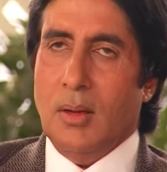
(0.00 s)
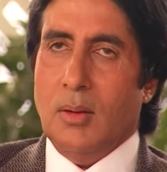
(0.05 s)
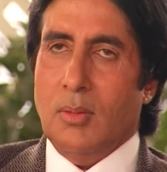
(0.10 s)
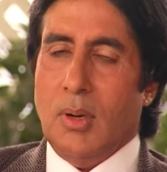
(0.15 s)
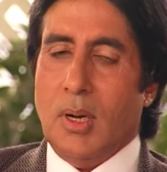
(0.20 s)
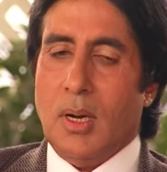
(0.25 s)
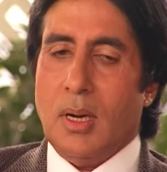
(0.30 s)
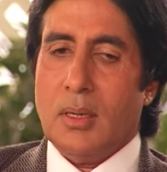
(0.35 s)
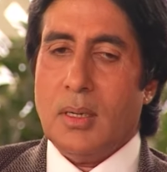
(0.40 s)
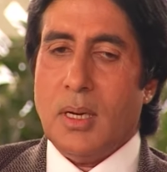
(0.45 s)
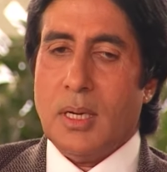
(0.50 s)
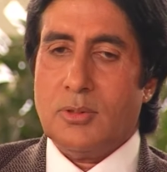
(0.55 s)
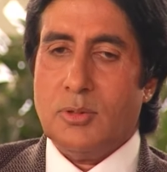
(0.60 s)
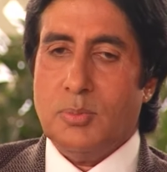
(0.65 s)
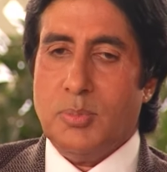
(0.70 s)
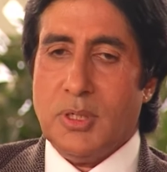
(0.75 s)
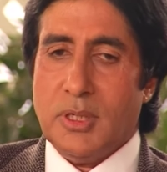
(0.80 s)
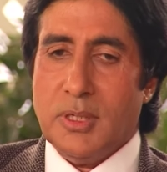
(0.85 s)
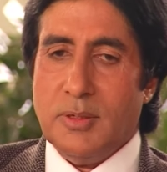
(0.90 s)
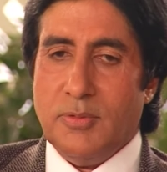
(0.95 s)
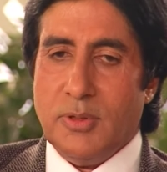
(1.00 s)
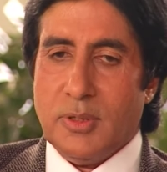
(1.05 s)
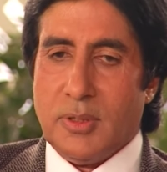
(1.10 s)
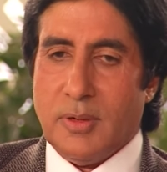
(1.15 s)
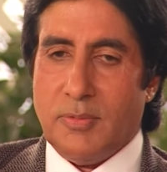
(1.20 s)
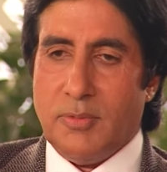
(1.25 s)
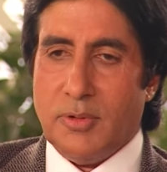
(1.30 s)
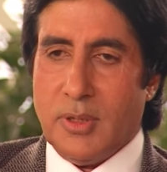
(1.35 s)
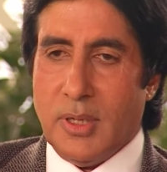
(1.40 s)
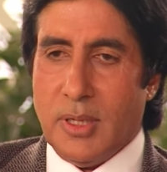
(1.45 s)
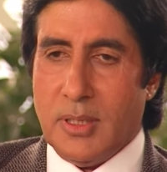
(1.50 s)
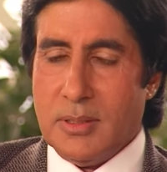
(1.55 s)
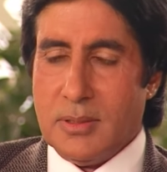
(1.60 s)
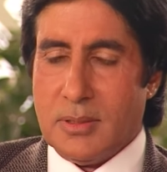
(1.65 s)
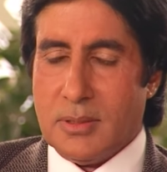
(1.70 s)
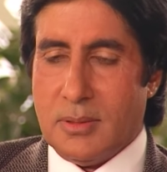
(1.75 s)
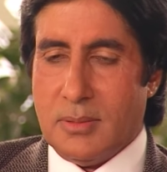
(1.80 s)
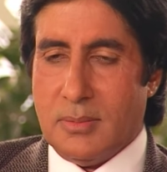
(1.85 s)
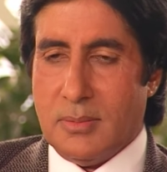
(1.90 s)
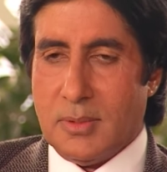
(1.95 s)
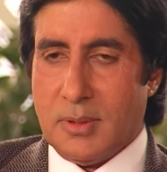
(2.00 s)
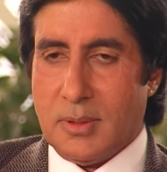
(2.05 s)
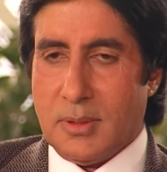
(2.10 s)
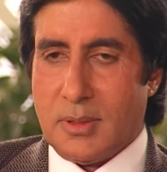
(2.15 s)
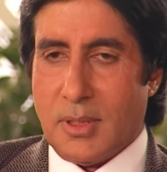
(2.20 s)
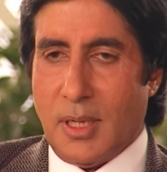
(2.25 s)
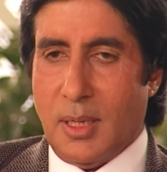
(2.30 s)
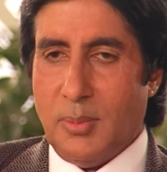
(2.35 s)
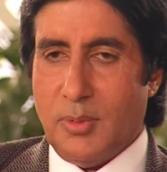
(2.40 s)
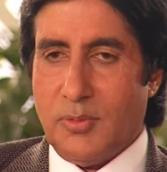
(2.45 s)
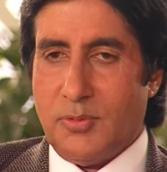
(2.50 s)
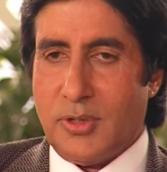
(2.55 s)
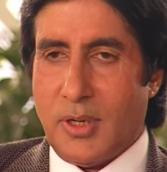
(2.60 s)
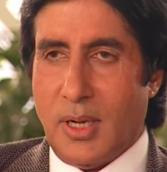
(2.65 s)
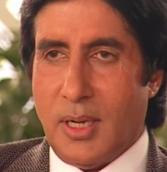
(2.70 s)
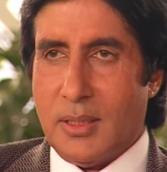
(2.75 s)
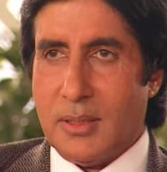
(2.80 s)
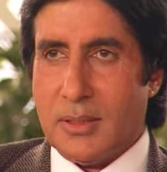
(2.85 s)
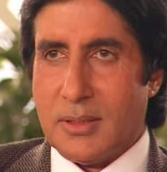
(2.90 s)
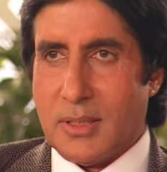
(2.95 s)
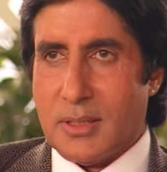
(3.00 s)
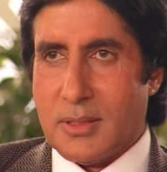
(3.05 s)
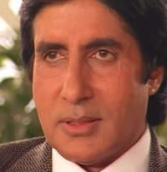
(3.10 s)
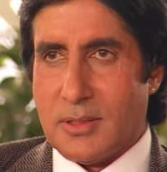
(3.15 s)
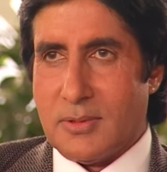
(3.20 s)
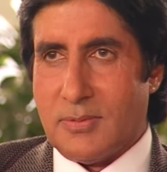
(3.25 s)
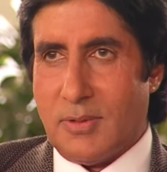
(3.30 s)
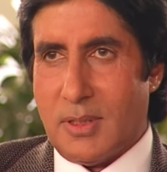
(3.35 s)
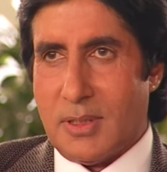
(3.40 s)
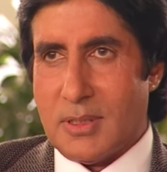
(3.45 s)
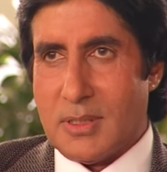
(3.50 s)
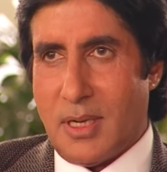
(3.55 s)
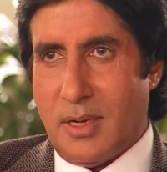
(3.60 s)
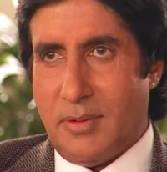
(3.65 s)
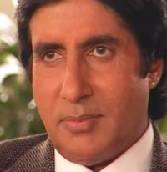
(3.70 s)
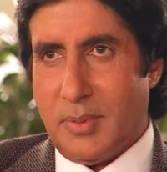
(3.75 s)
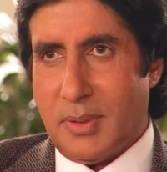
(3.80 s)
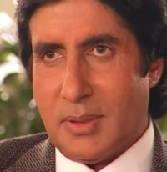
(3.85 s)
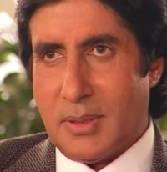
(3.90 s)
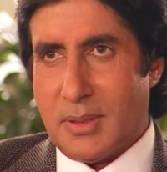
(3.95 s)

Well, I'd like to believe that every day is a time of trial and test as far as I've been